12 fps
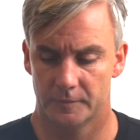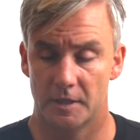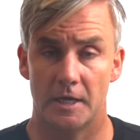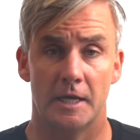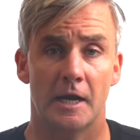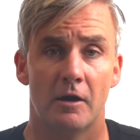
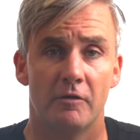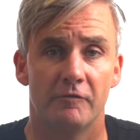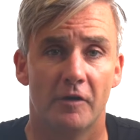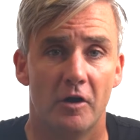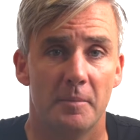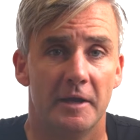In our
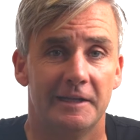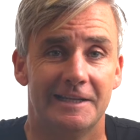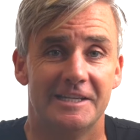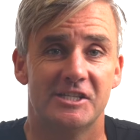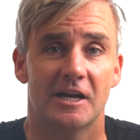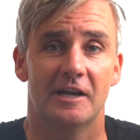environmentally
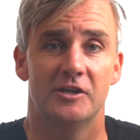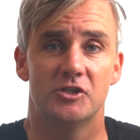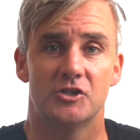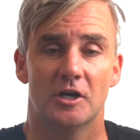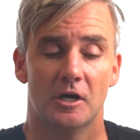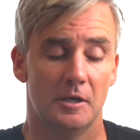
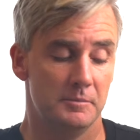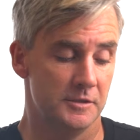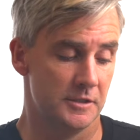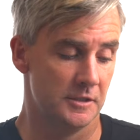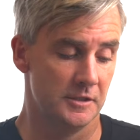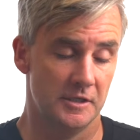challenged
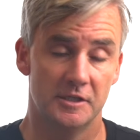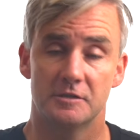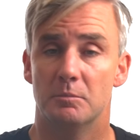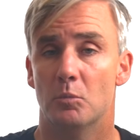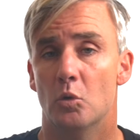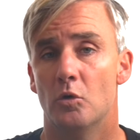times, it's
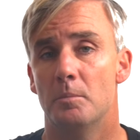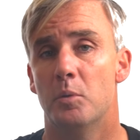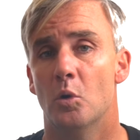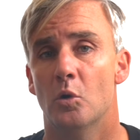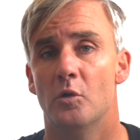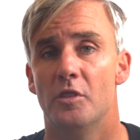more
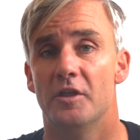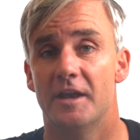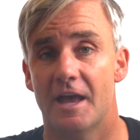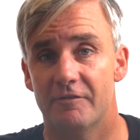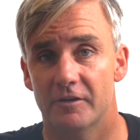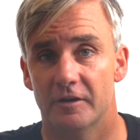important than
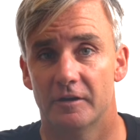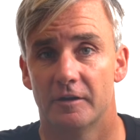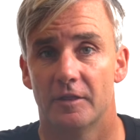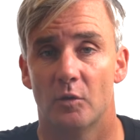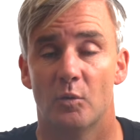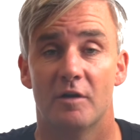ever
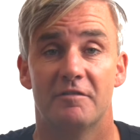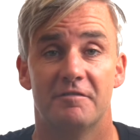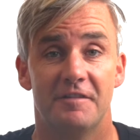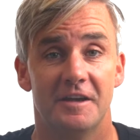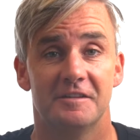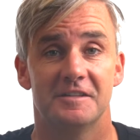that we're
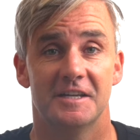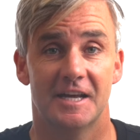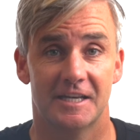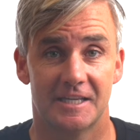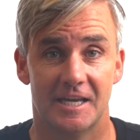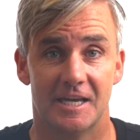fixing our
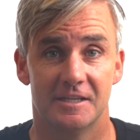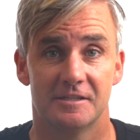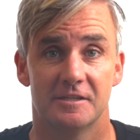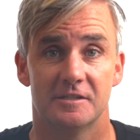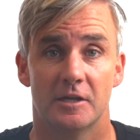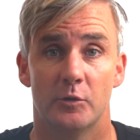kit
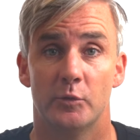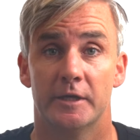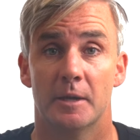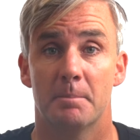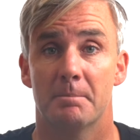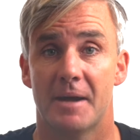so that we
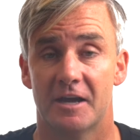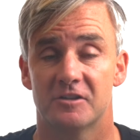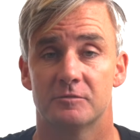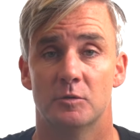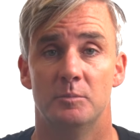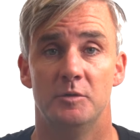get
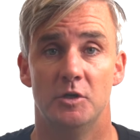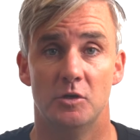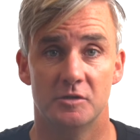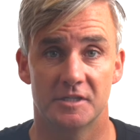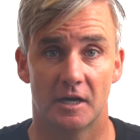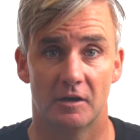maximum
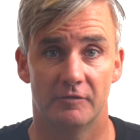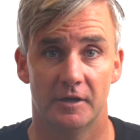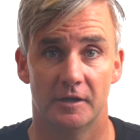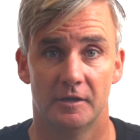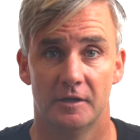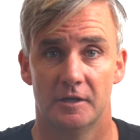use out of
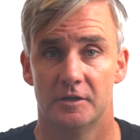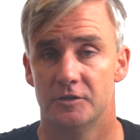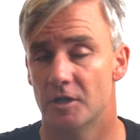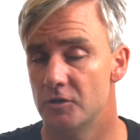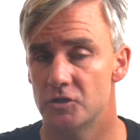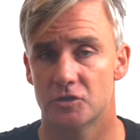it.
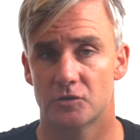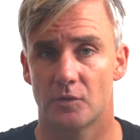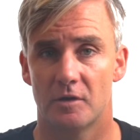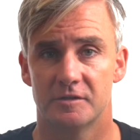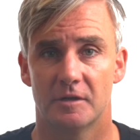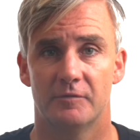Don't just
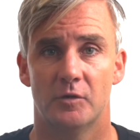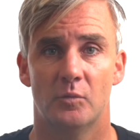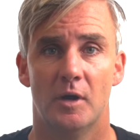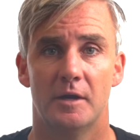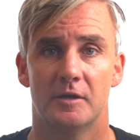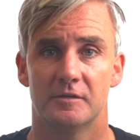throw something
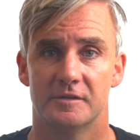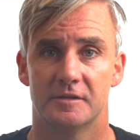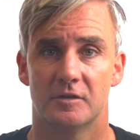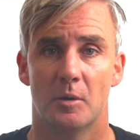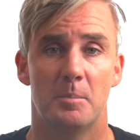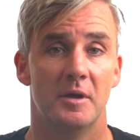away because it's
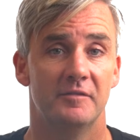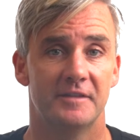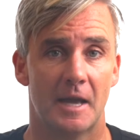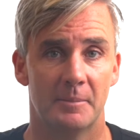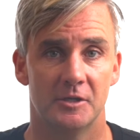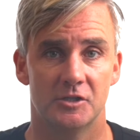got a bit of
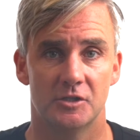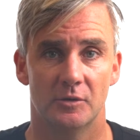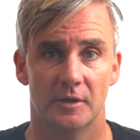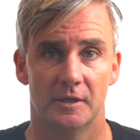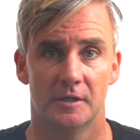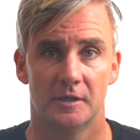damage to
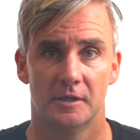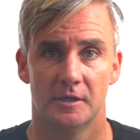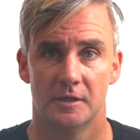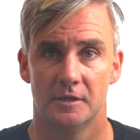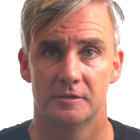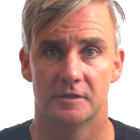it.
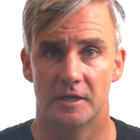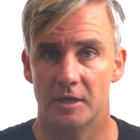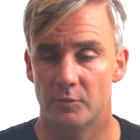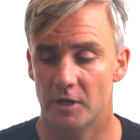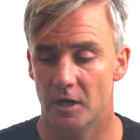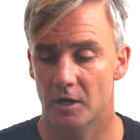So here
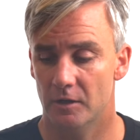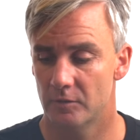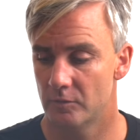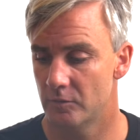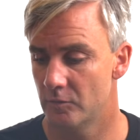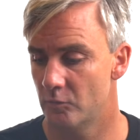we are
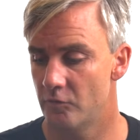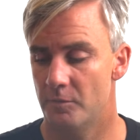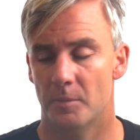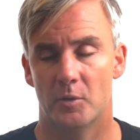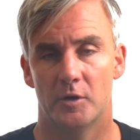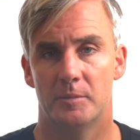with my
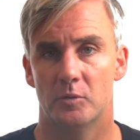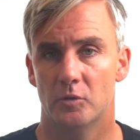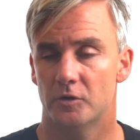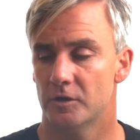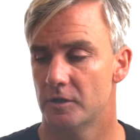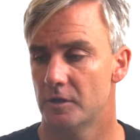
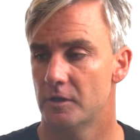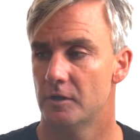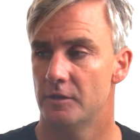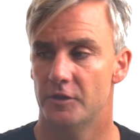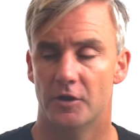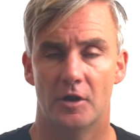bodyboard.
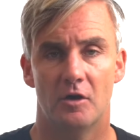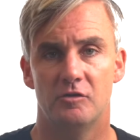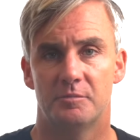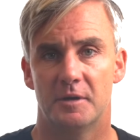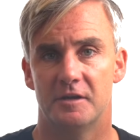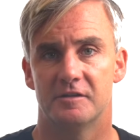The nose
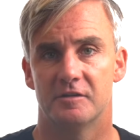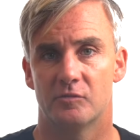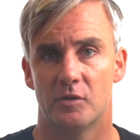piece is